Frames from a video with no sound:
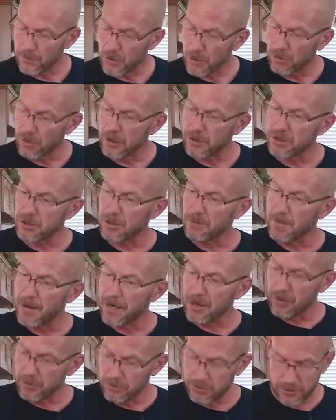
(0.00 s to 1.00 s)
crushed
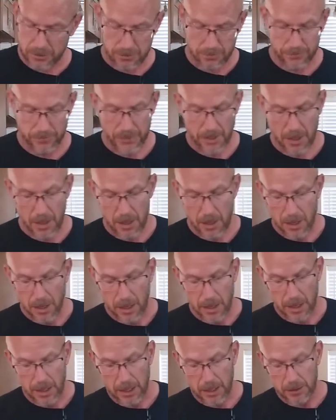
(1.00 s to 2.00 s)
tomatoes,
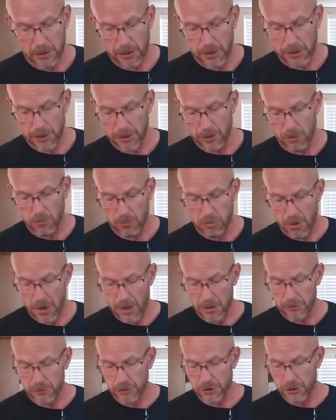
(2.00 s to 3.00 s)
a little
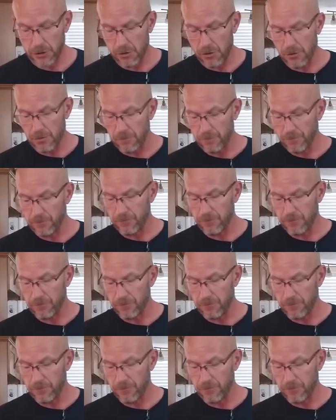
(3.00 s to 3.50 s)
brown sugar, and